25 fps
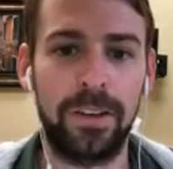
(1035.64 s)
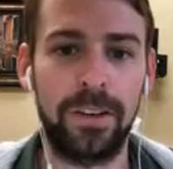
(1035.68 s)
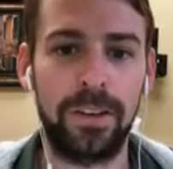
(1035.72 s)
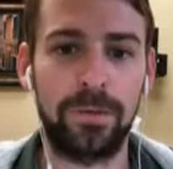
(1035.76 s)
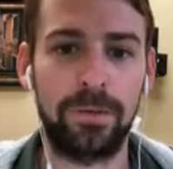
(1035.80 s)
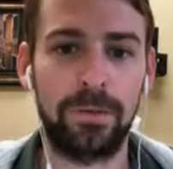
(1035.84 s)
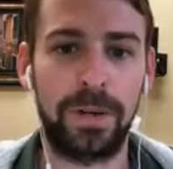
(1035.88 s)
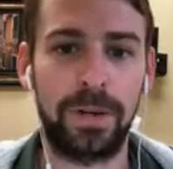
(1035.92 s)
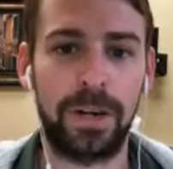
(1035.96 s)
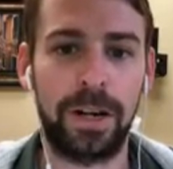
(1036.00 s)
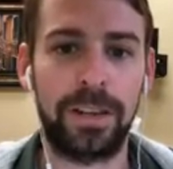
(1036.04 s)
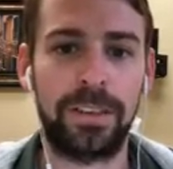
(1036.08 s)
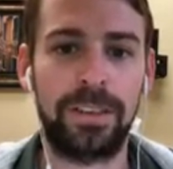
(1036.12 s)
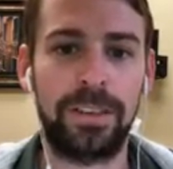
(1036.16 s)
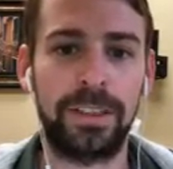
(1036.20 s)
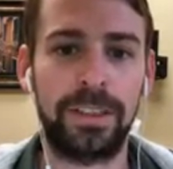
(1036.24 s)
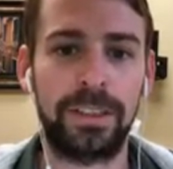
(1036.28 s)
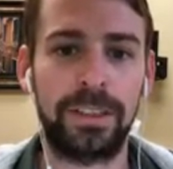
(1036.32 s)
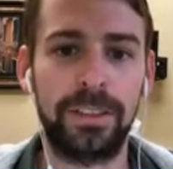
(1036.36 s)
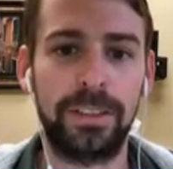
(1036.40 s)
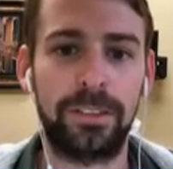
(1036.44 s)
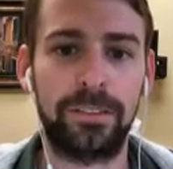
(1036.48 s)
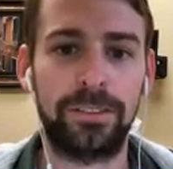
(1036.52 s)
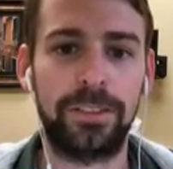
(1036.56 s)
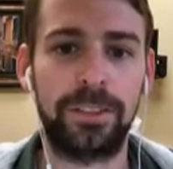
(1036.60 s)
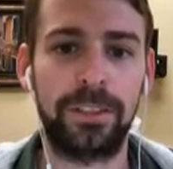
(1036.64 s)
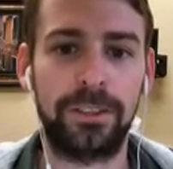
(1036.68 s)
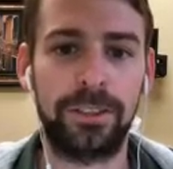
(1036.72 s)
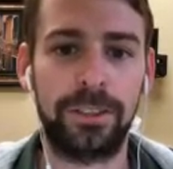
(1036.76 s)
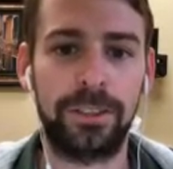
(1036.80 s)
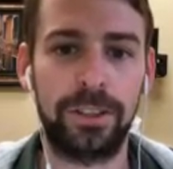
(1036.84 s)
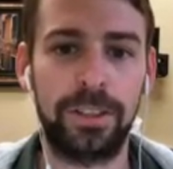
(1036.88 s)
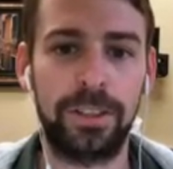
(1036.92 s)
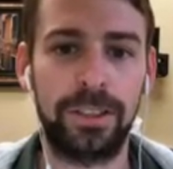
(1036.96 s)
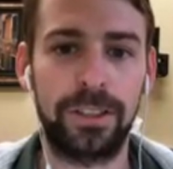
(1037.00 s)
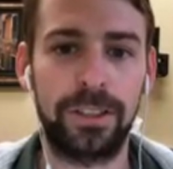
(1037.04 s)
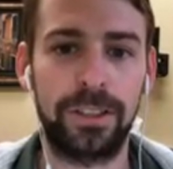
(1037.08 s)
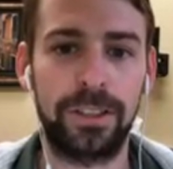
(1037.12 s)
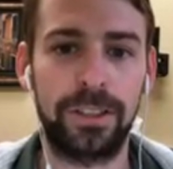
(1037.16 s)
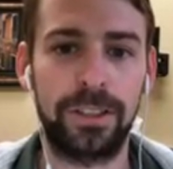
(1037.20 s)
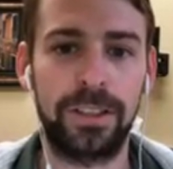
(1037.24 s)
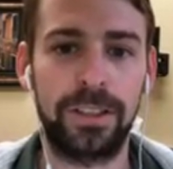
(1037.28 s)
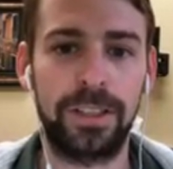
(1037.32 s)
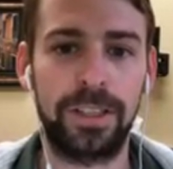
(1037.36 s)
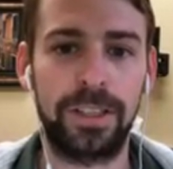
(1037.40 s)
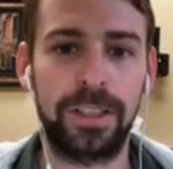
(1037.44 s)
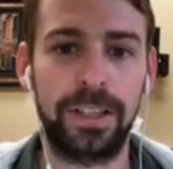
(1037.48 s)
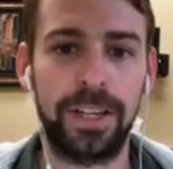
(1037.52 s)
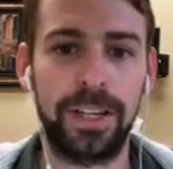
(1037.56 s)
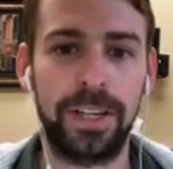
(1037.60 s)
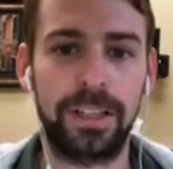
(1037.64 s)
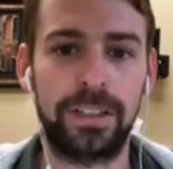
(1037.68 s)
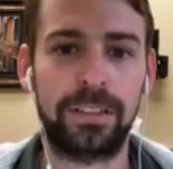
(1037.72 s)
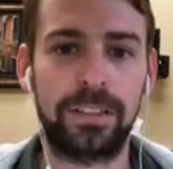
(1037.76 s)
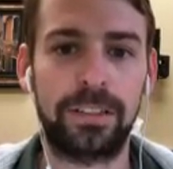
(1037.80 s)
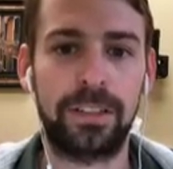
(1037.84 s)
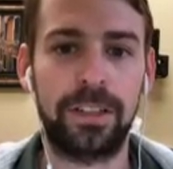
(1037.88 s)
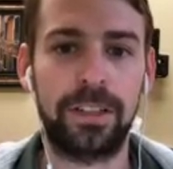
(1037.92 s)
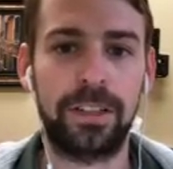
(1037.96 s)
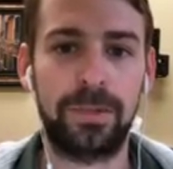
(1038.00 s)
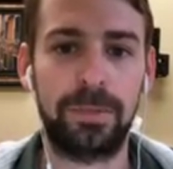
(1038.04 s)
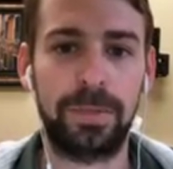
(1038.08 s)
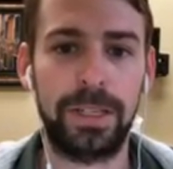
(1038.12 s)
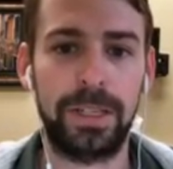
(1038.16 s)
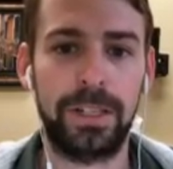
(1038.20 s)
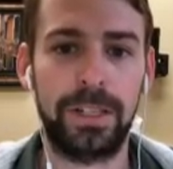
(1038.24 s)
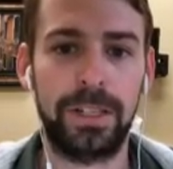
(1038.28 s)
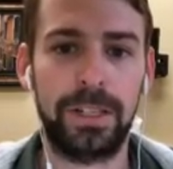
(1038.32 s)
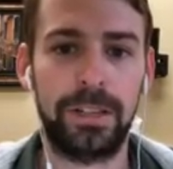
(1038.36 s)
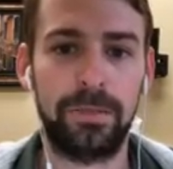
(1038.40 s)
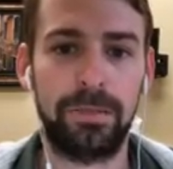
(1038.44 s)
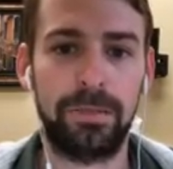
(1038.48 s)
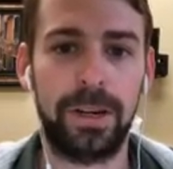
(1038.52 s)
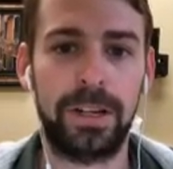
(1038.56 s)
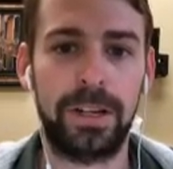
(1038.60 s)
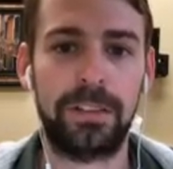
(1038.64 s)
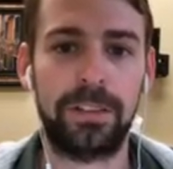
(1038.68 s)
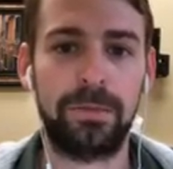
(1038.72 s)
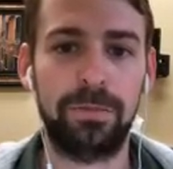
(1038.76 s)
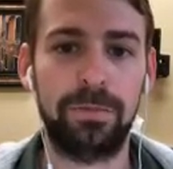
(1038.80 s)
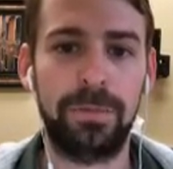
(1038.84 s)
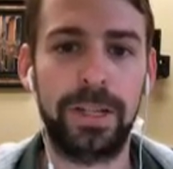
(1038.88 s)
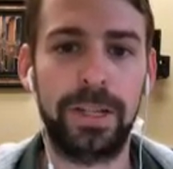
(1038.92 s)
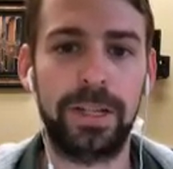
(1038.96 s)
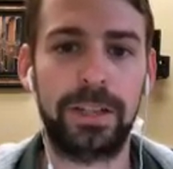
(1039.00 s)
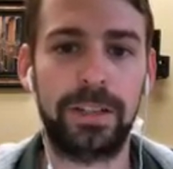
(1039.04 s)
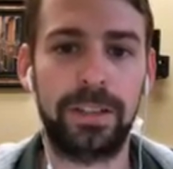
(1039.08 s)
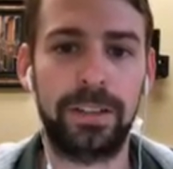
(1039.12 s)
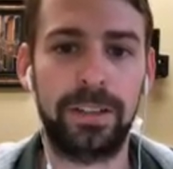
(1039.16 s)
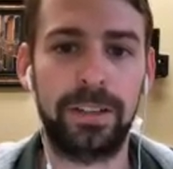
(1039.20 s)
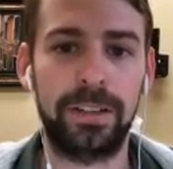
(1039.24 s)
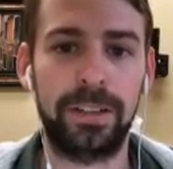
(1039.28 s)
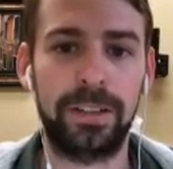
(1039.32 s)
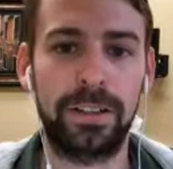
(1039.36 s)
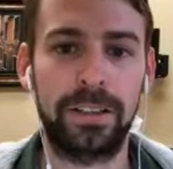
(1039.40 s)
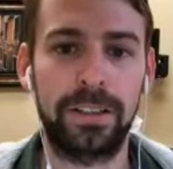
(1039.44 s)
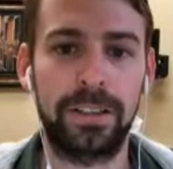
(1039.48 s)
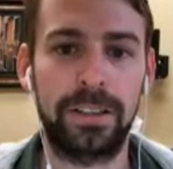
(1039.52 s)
but I think in the future, it's going to be much bigger